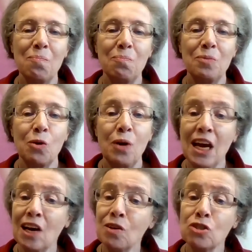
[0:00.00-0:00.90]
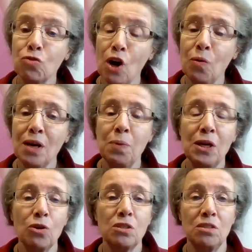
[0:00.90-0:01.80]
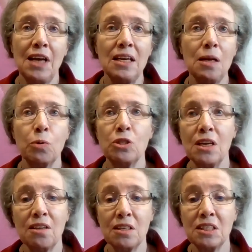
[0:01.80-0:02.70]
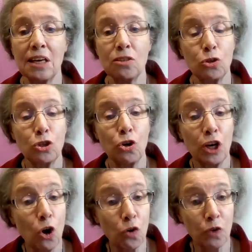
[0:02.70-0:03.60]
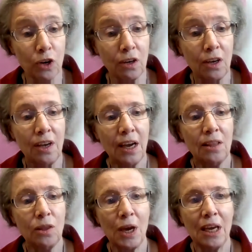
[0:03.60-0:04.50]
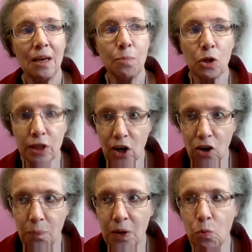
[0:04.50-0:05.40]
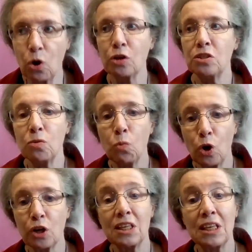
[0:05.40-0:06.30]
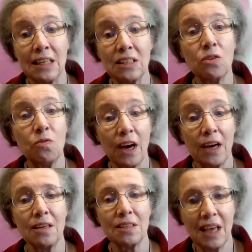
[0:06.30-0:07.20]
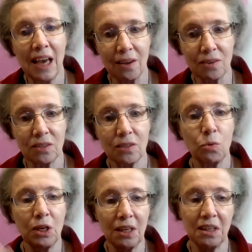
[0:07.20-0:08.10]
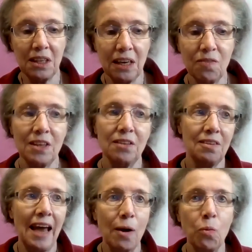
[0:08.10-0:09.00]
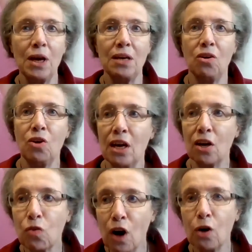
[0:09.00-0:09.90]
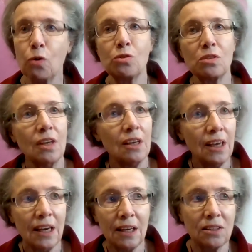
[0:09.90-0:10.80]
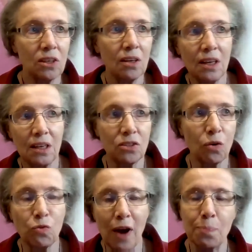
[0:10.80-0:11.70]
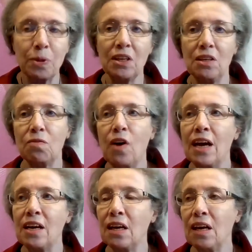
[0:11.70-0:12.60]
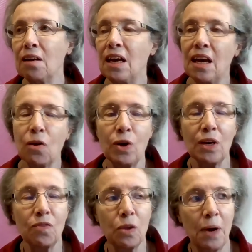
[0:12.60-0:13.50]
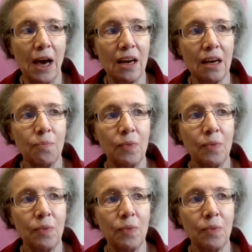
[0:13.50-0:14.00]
So hair is growing because 90% of the cells are turning over. And the way chemotherapy works, it works against dividing cells. So we can think of it that way. Your hair grows. It's a rapidly dividing area of the body.